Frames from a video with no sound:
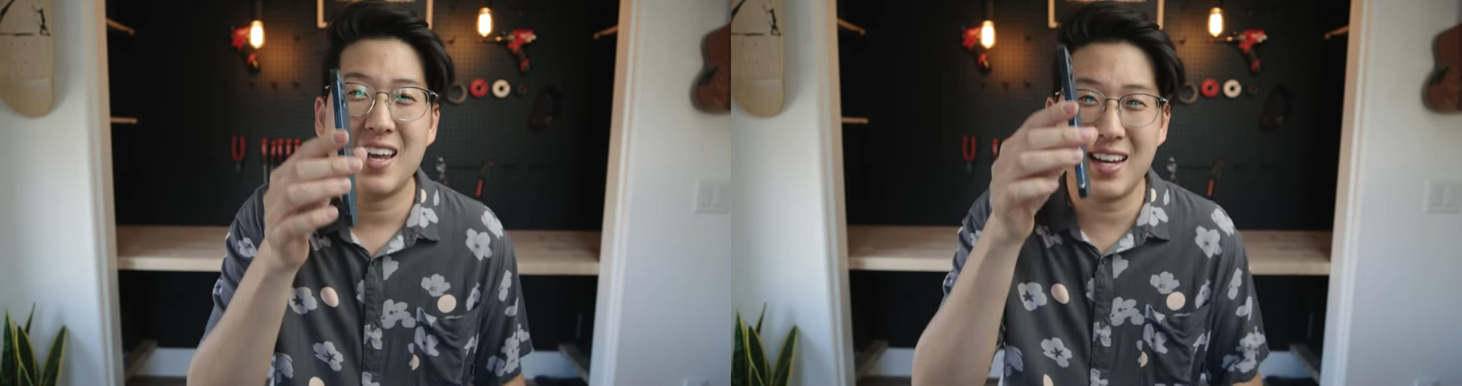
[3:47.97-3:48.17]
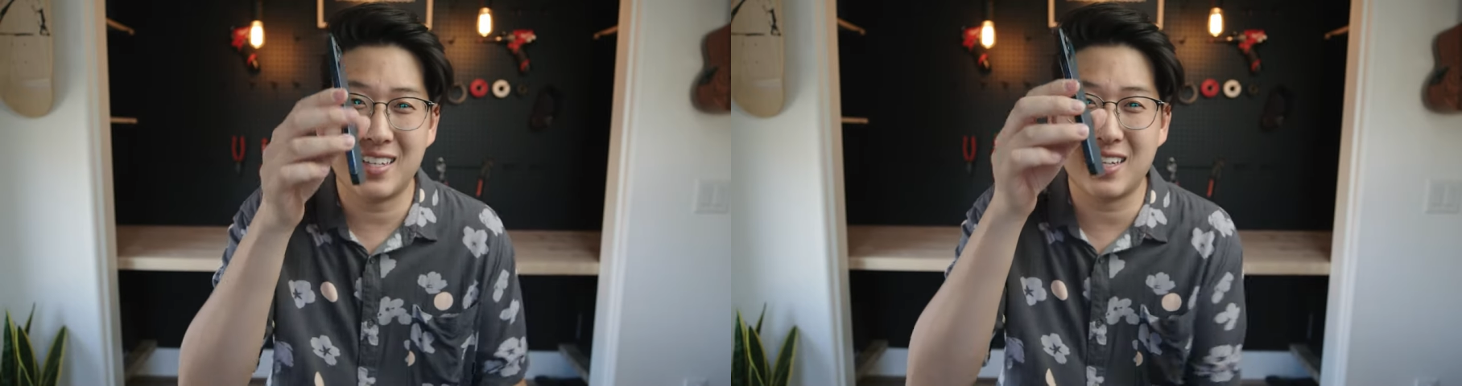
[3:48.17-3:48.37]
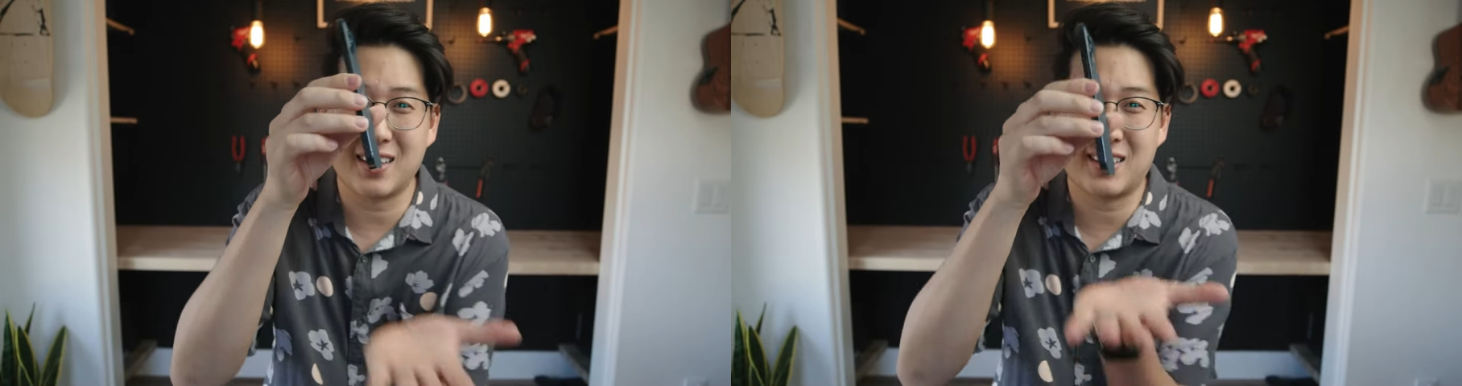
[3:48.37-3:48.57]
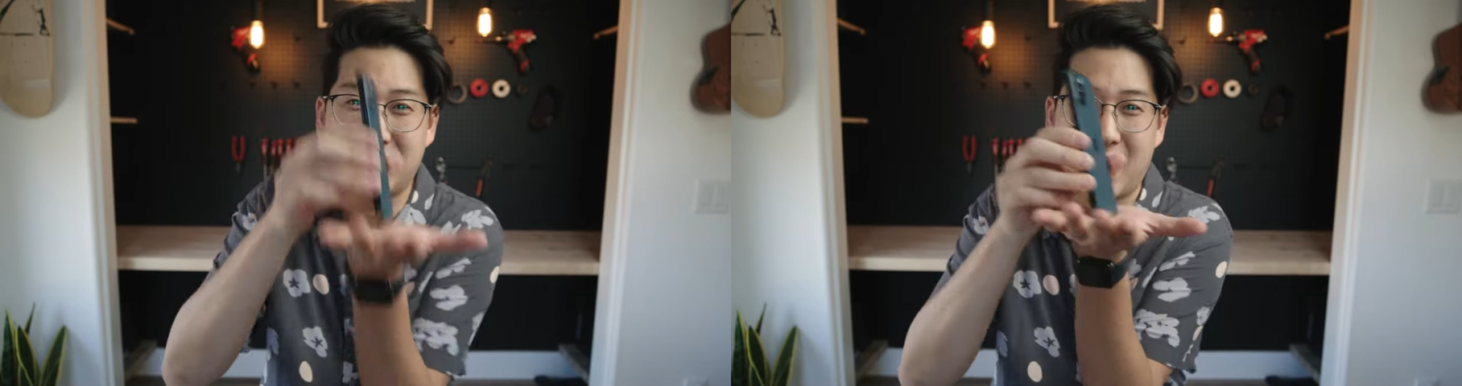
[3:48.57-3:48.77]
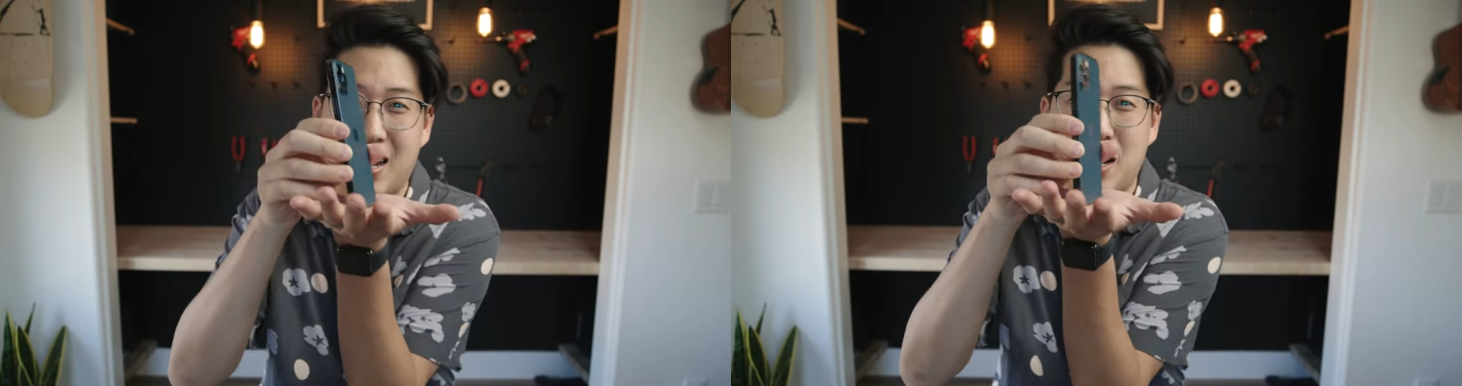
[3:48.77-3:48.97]
it does
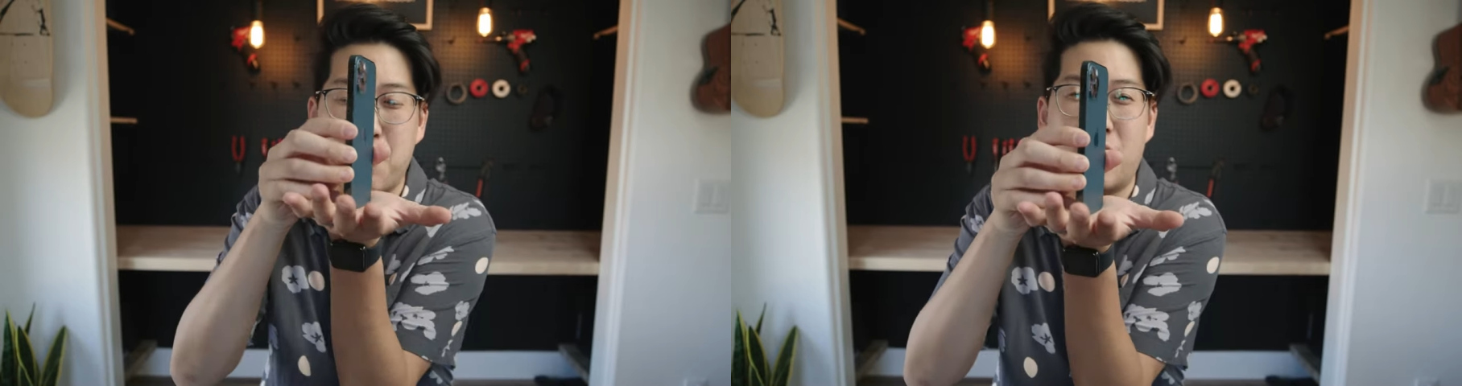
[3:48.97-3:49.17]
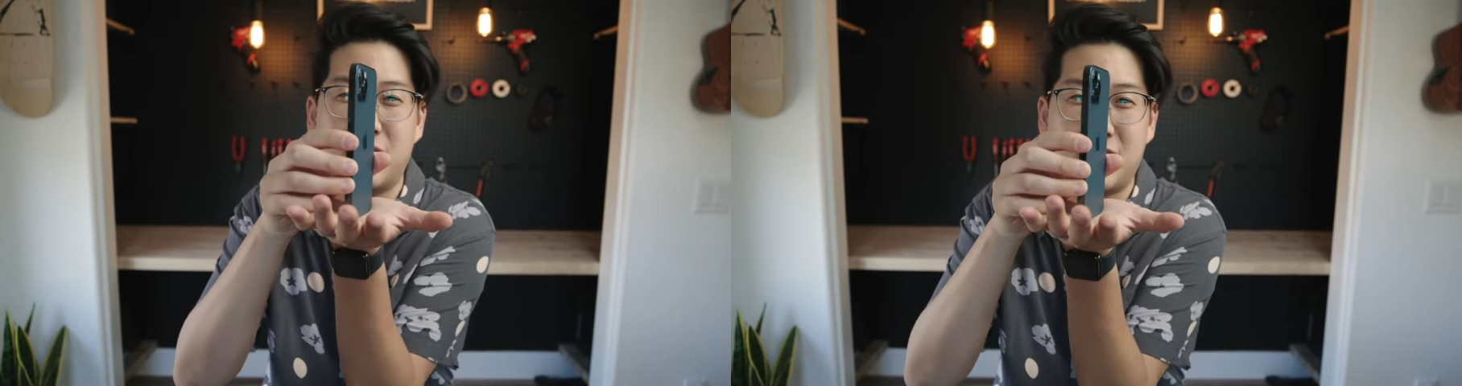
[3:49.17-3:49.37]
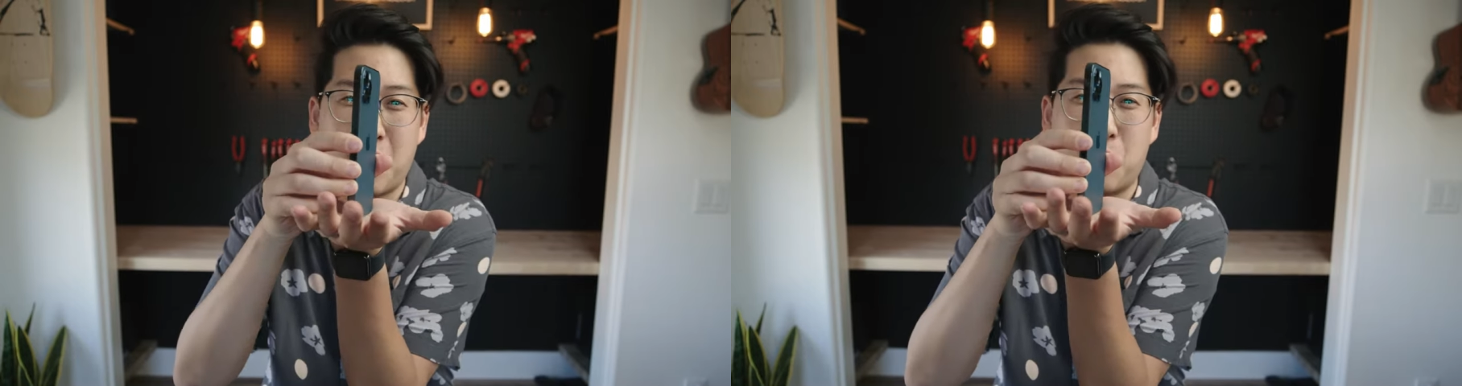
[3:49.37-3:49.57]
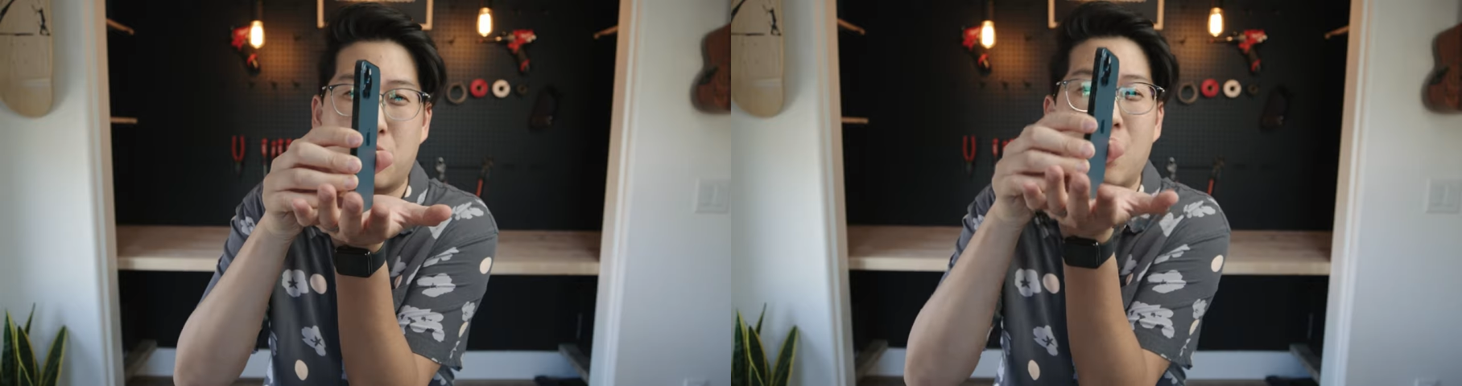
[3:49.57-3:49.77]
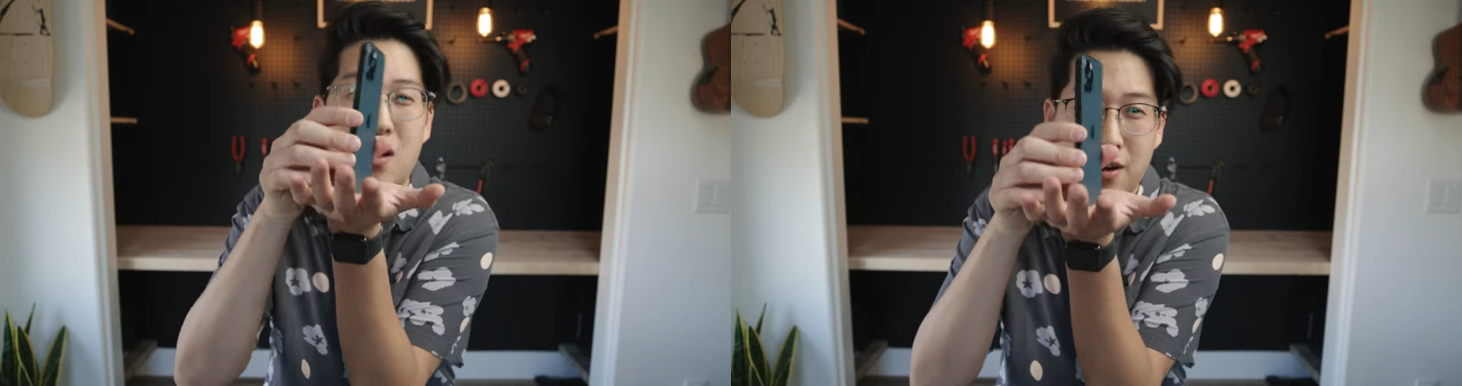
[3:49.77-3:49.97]
stand up on a
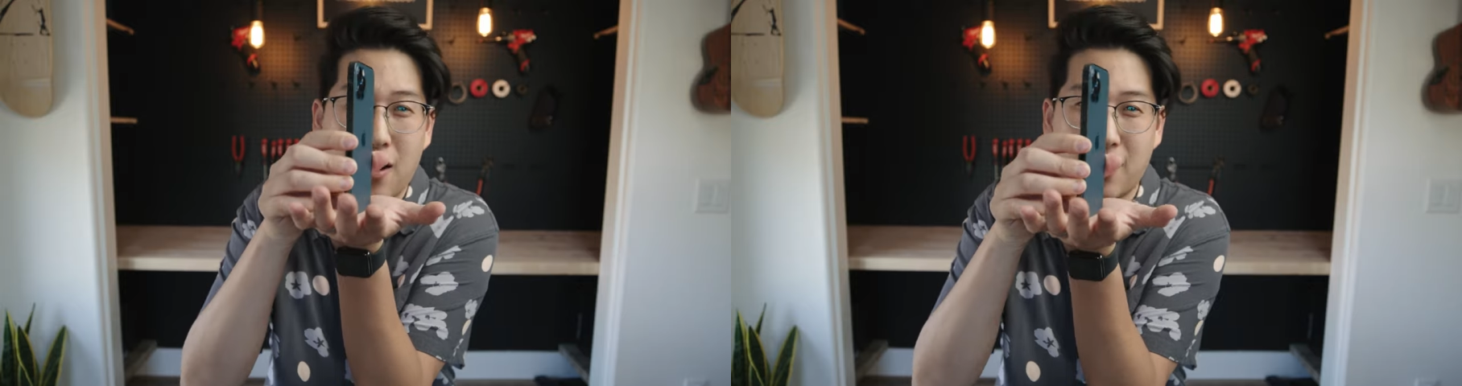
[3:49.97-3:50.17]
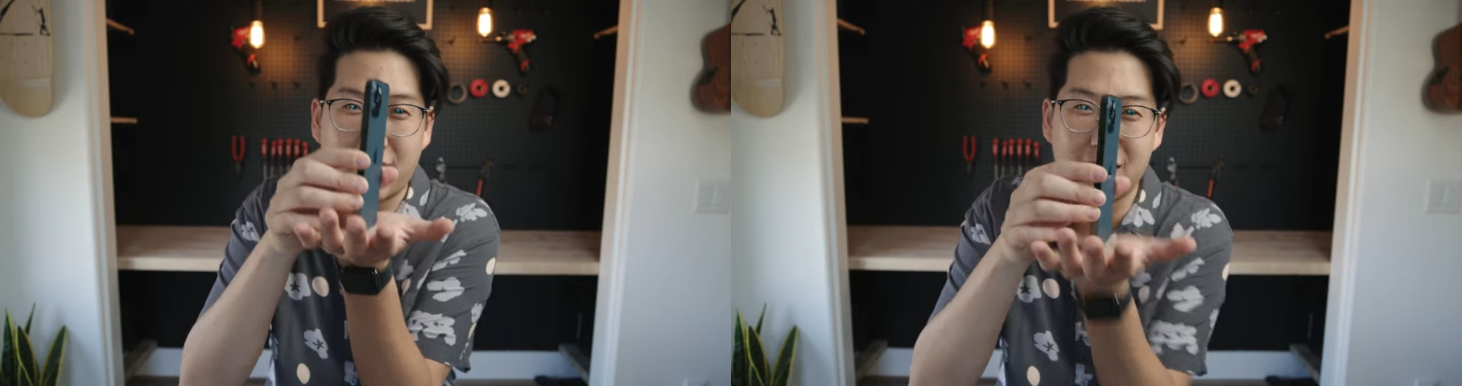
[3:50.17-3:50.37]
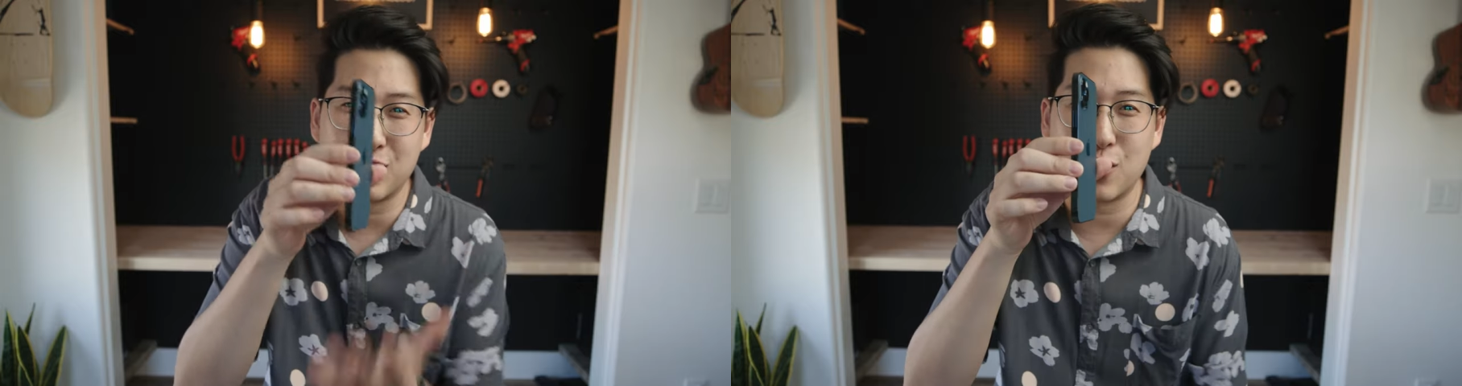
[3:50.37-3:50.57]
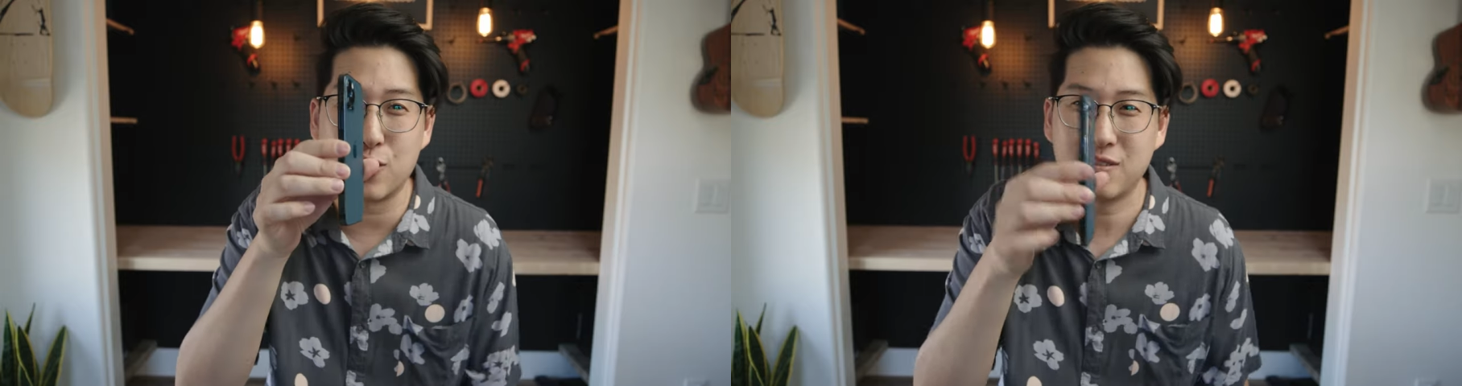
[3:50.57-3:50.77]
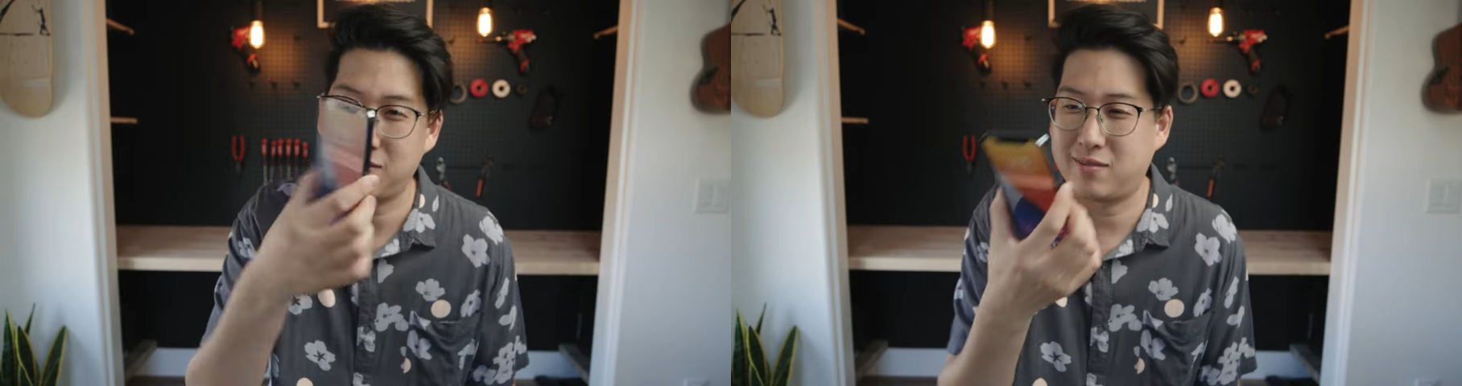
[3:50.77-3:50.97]
table all on its own.